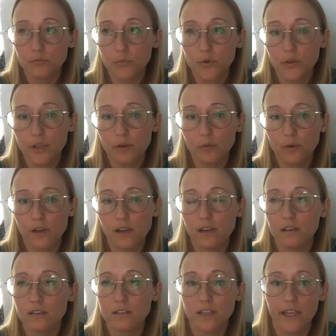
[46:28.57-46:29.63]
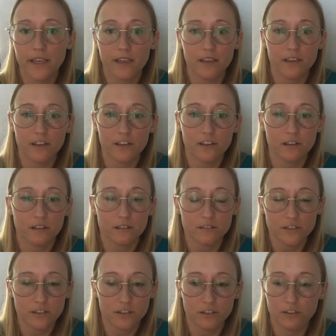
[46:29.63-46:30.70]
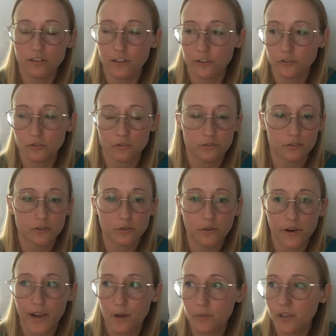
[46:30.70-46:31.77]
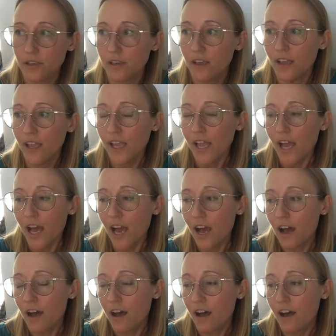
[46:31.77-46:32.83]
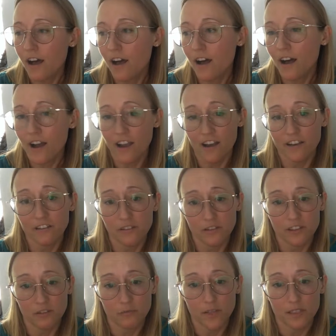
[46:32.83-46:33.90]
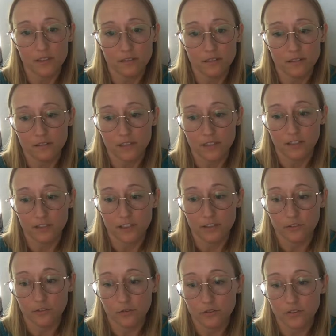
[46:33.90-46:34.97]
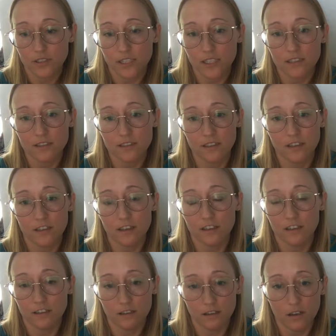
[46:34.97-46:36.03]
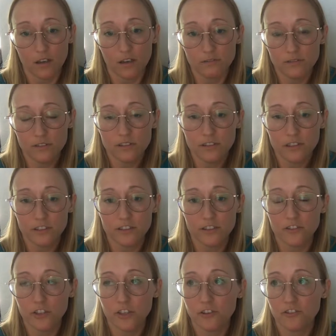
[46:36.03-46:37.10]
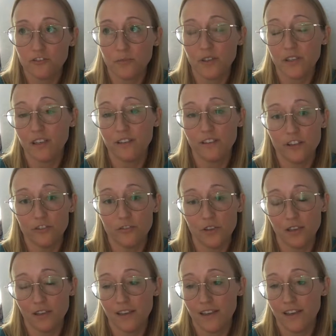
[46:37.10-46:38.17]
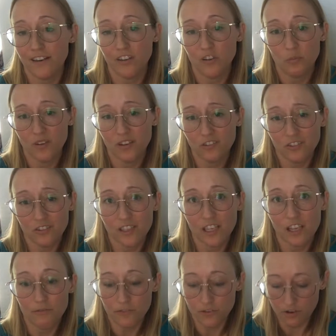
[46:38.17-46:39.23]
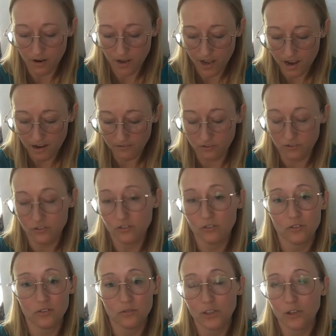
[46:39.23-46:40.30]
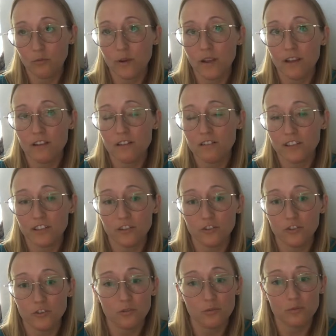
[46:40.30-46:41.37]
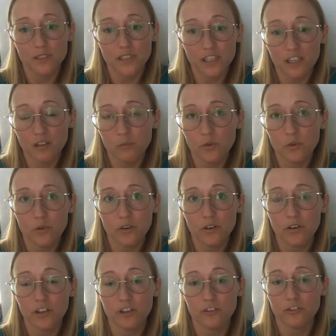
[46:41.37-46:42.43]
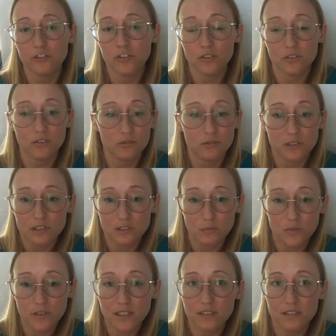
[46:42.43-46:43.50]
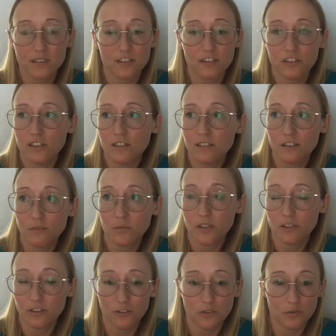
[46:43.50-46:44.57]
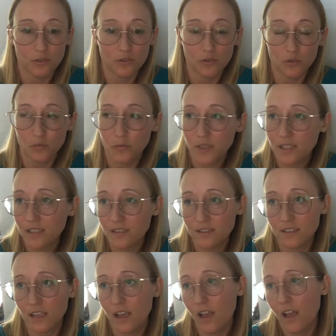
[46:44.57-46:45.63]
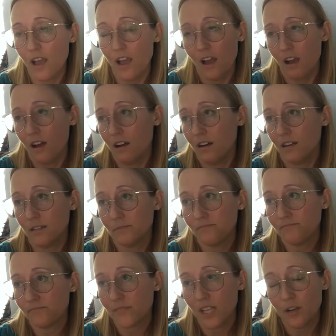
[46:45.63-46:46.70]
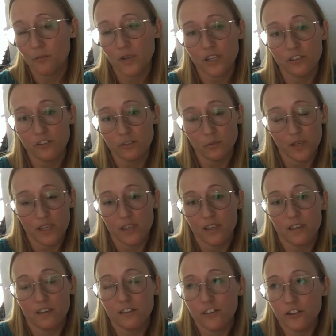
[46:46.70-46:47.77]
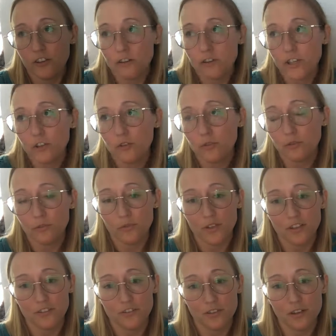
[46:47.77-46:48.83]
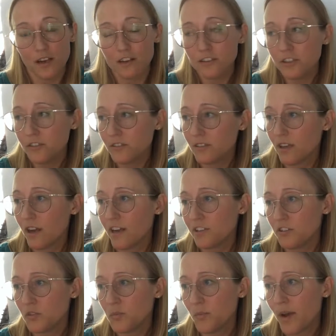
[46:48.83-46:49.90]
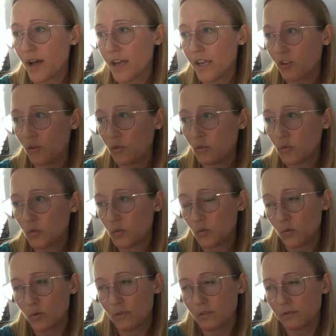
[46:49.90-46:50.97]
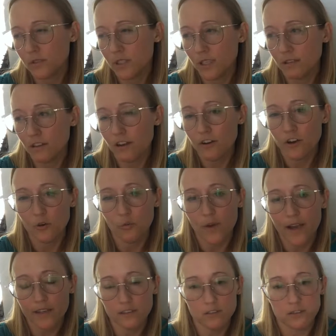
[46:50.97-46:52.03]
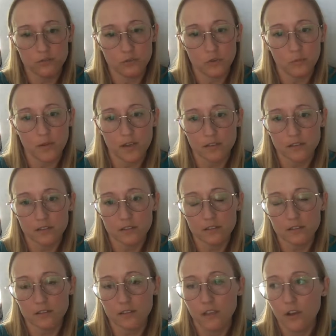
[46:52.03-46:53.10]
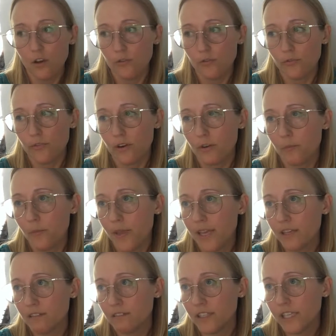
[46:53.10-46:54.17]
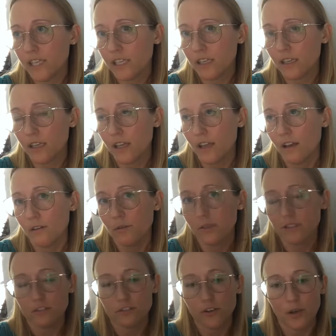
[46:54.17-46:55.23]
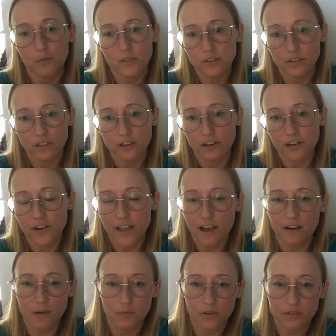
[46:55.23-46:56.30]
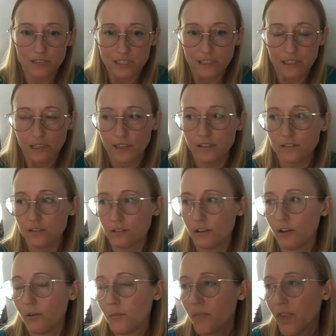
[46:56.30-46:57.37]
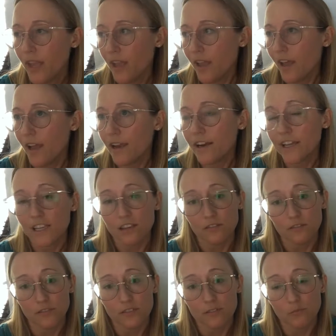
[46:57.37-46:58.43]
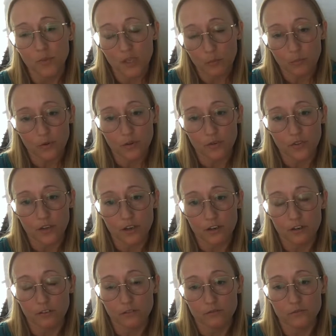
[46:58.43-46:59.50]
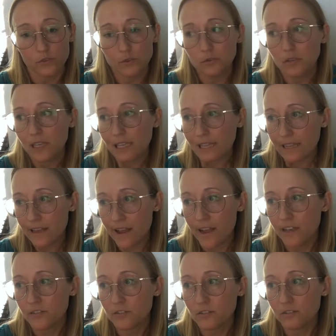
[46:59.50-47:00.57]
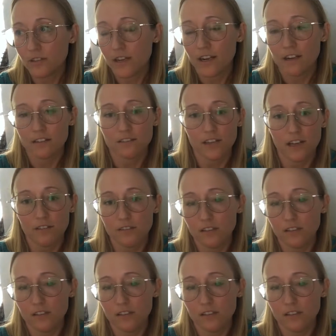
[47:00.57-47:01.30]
pretty well and, aren't too crabby. I highly recommend selling nukes. It's a really good chunk of money that you can get, especially if your hives are just doing well and you don't want any more and you're just doing splits and you need something to do with those bees. You're making, like $200-300. I just buy those $10 wax nuke boxes from Man Lake. Well, I don't know how much they are now. I bought like a case of them, and I give people their nuke in that so that I don't have